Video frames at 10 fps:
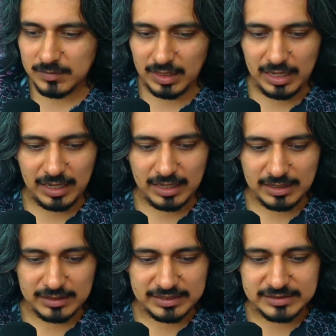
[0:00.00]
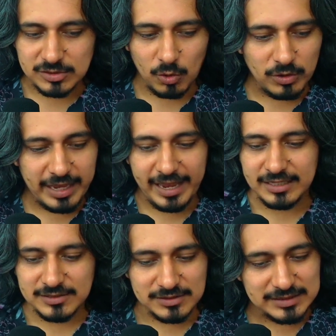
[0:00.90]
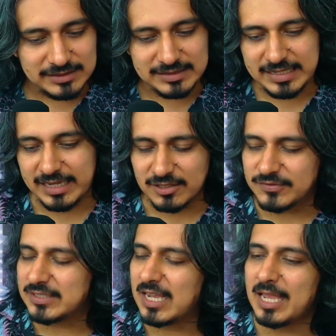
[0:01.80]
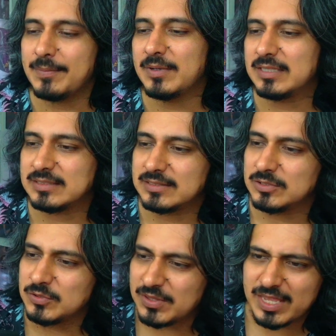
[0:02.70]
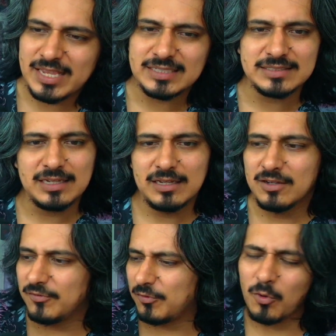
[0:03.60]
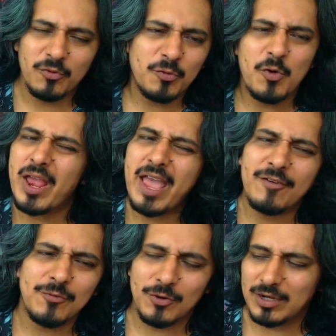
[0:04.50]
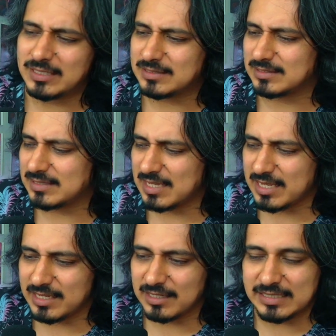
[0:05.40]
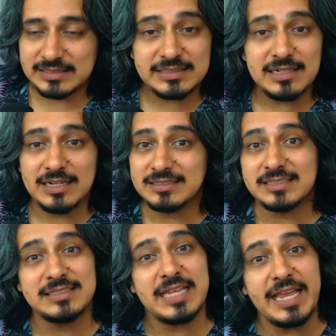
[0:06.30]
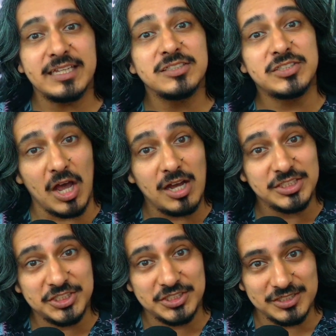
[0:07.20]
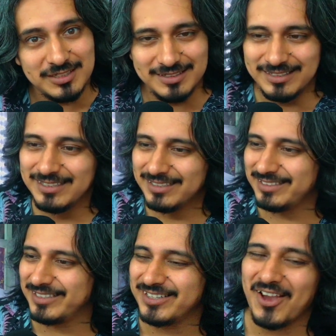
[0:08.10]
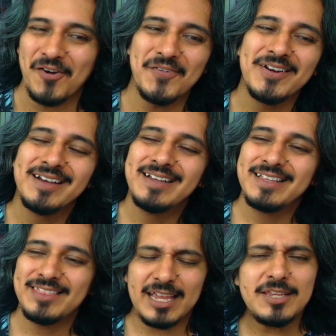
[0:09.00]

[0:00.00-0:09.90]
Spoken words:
hold hands until the end of time. Let's do this for forever. Let's stay in touch. That